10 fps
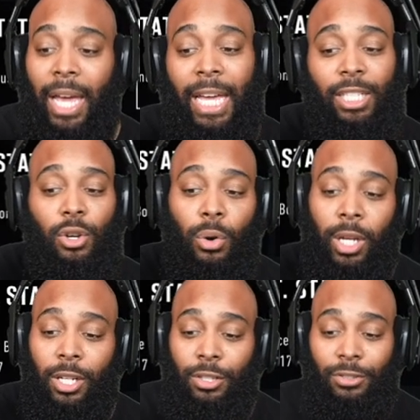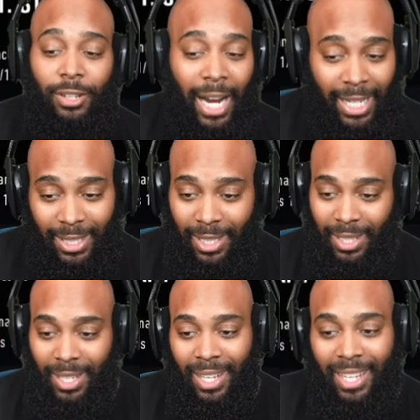is going
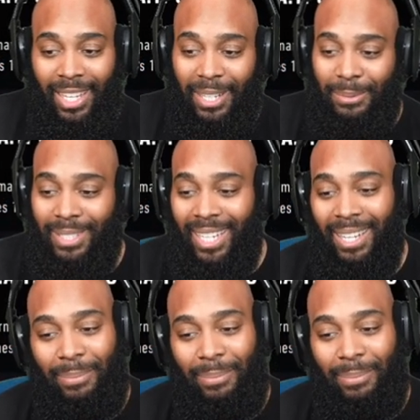crazy. You know what I'm saying?